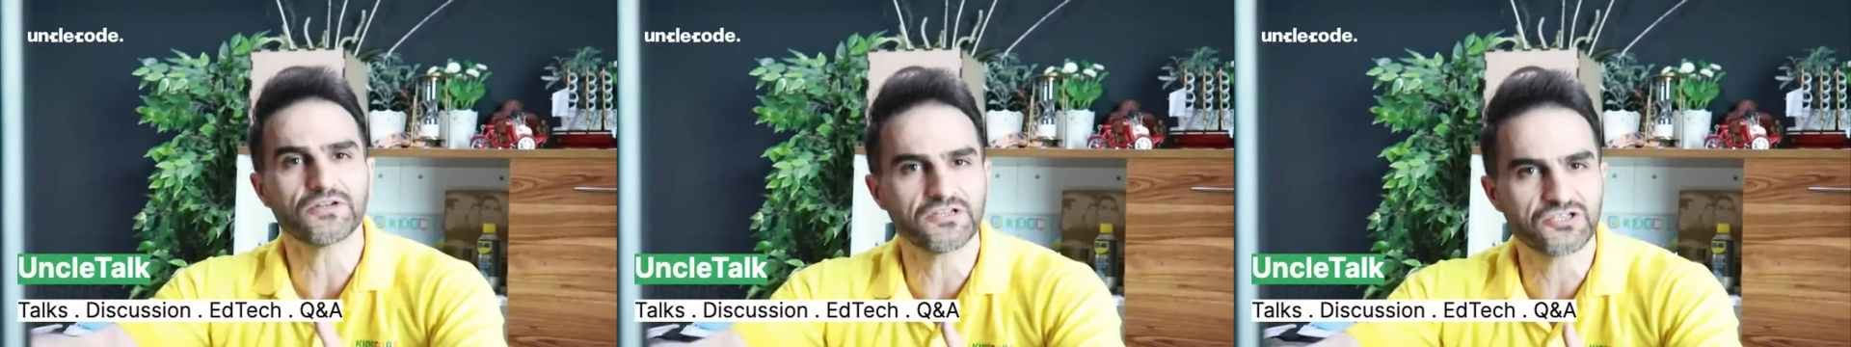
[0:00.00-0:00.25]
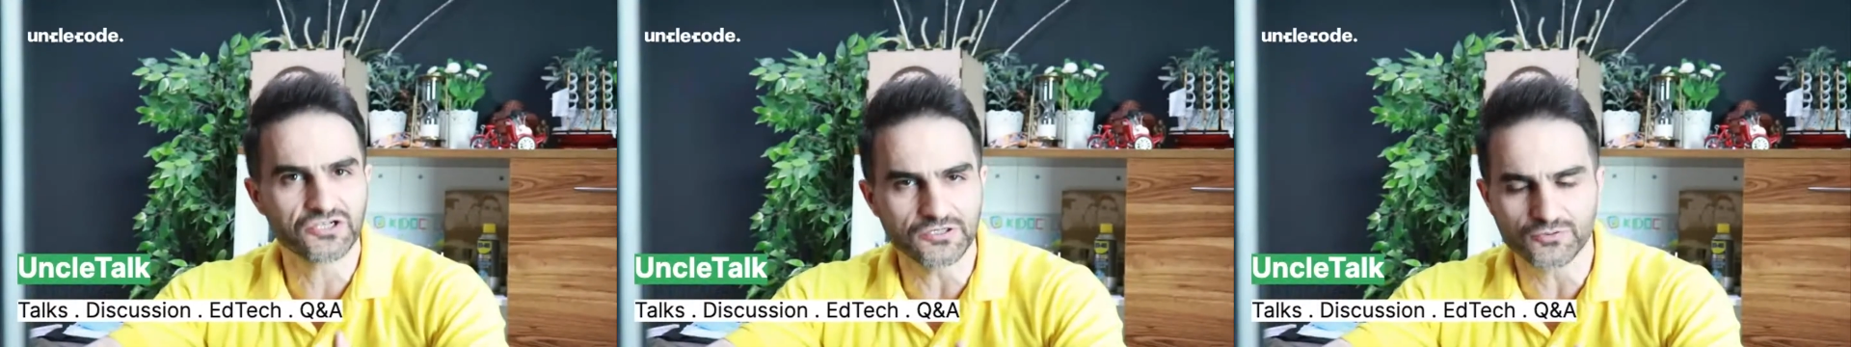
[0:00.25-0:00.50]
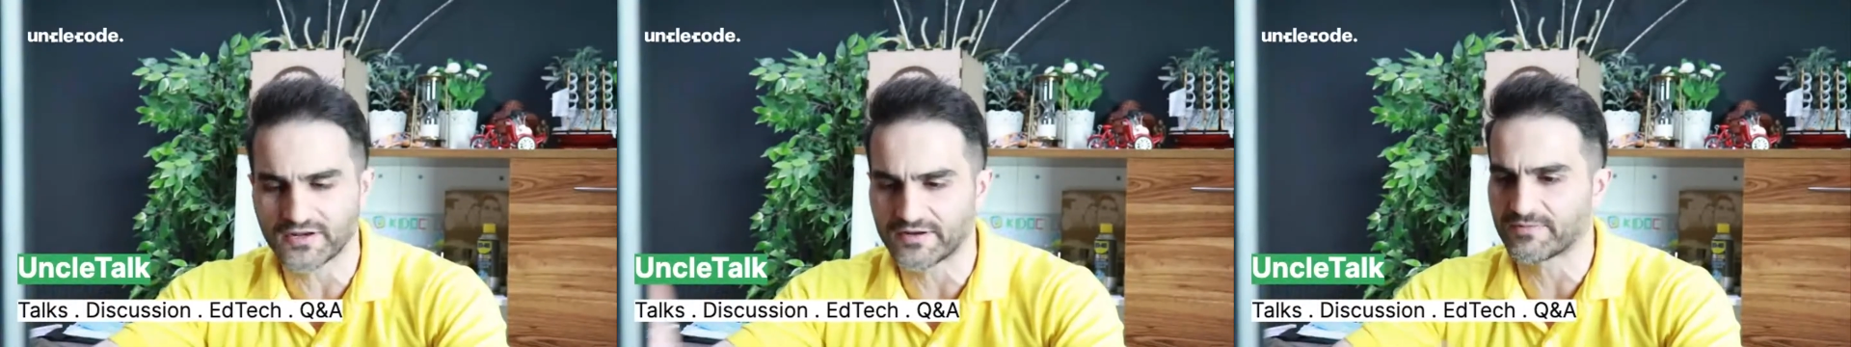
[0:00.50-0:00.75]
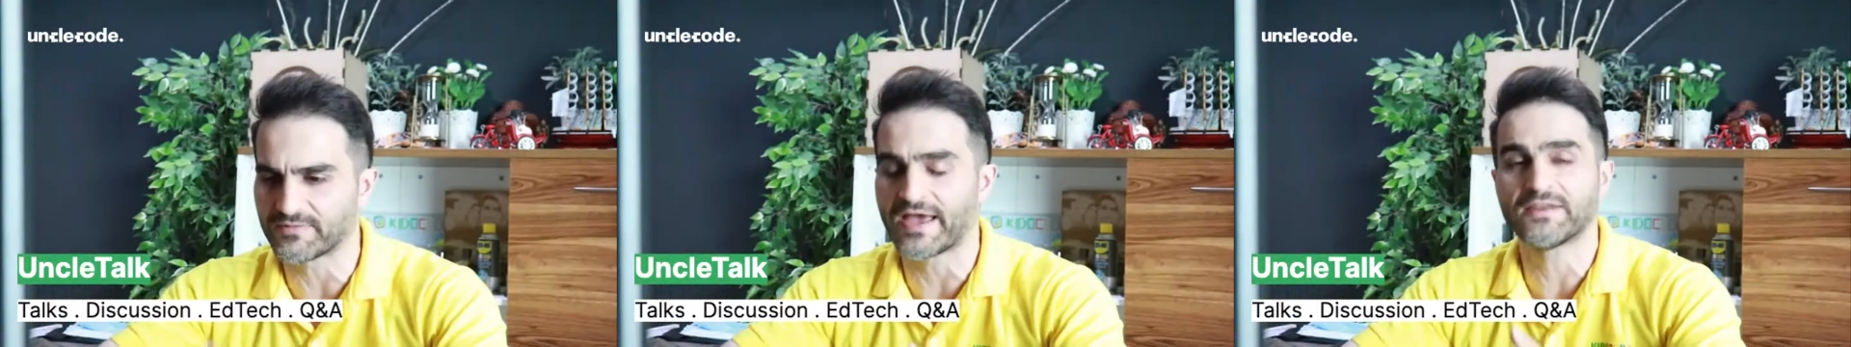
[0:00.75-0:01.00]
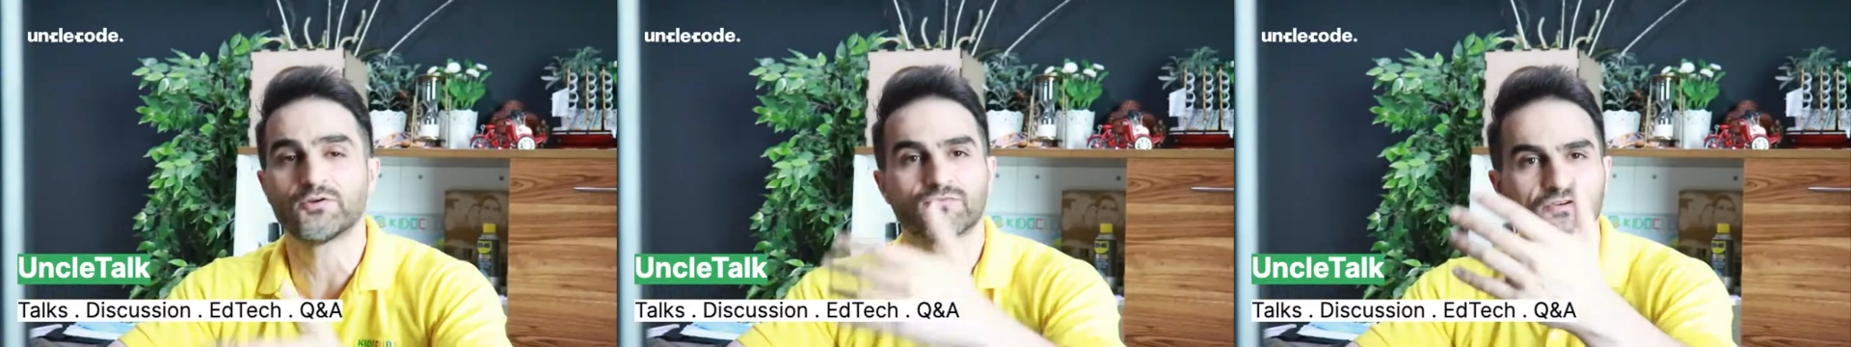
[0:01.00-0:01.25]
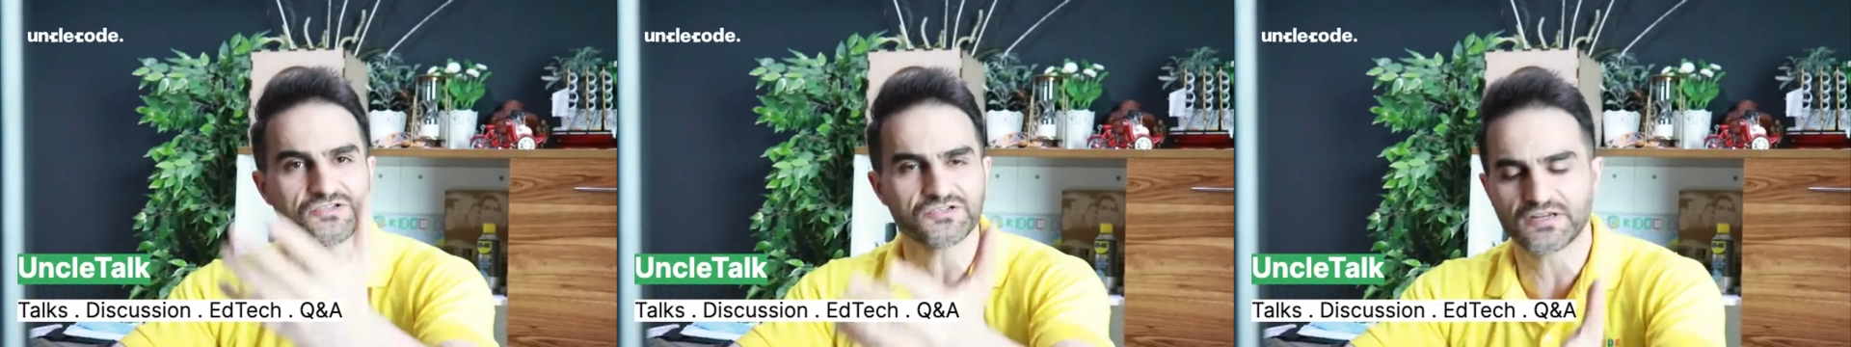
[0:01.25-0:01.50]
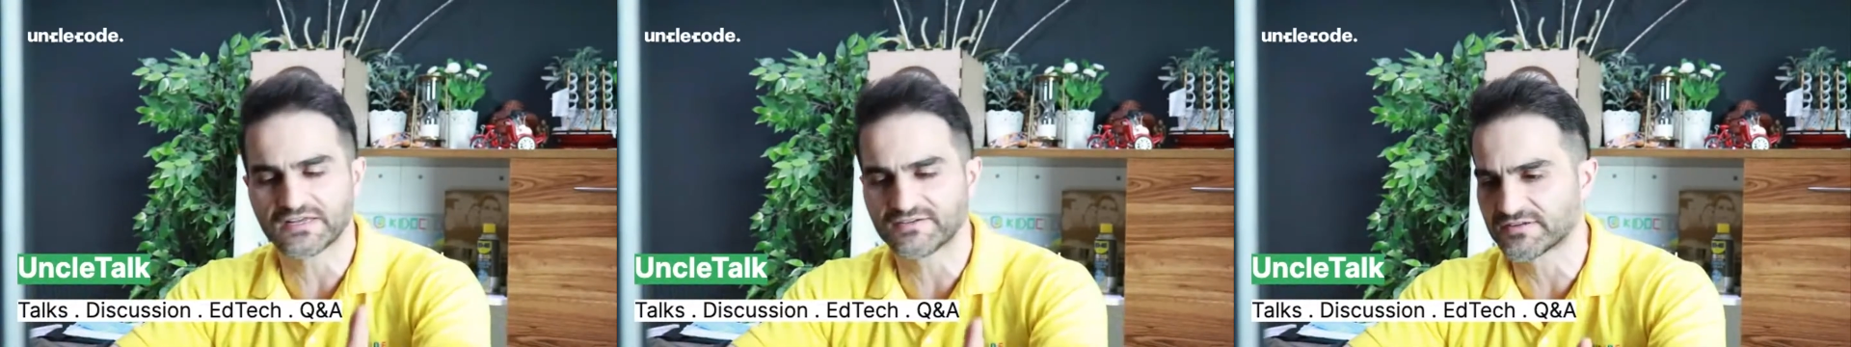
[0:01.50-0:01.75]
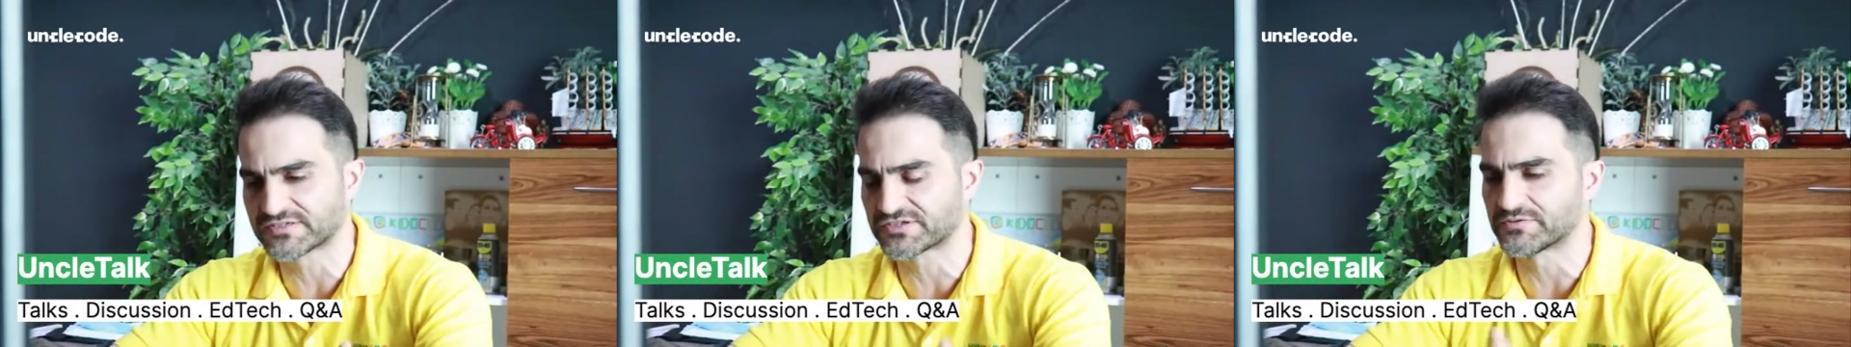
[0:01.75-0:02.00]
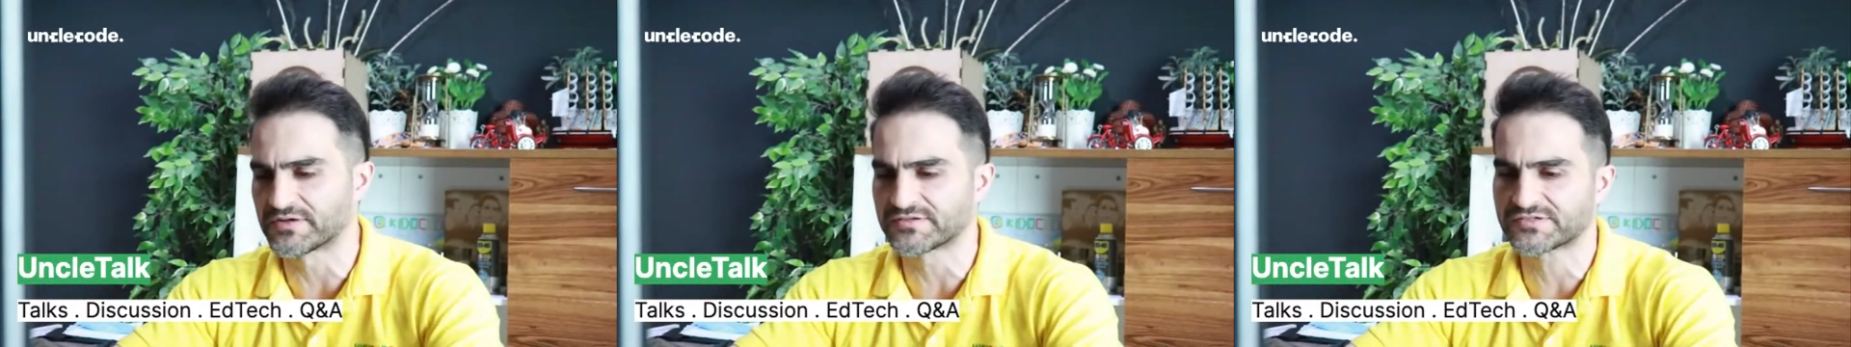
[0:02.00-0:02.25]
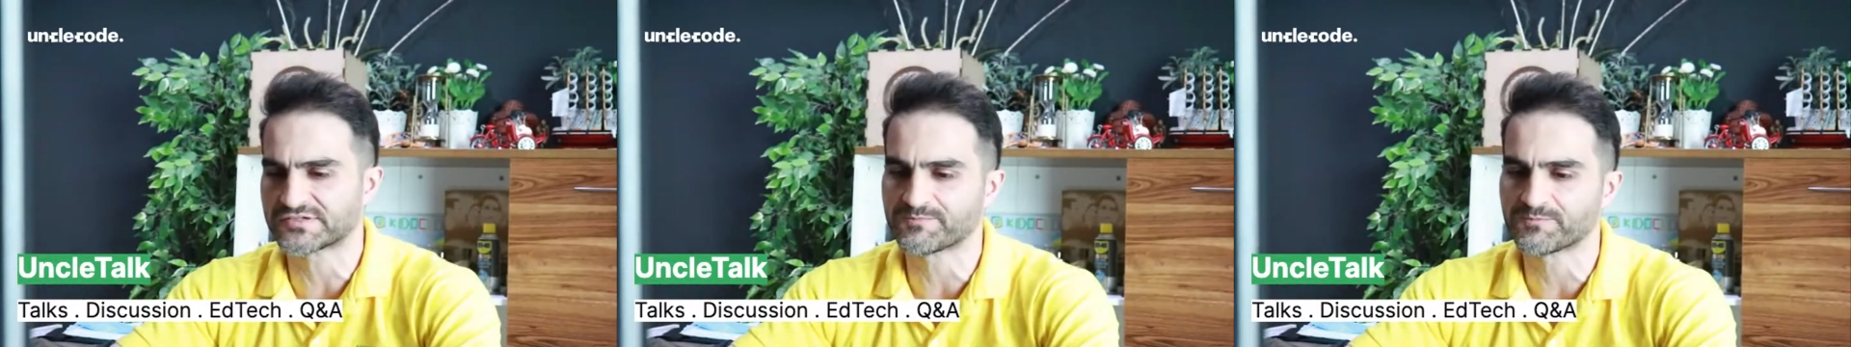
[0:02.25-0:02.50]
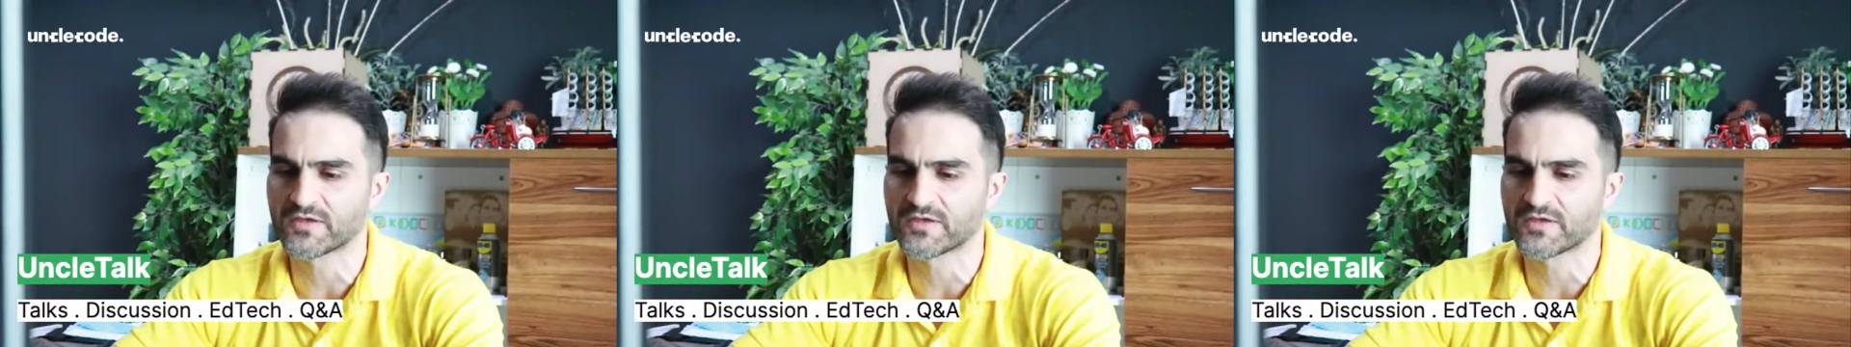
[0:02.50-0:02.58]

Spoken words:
children and university level students.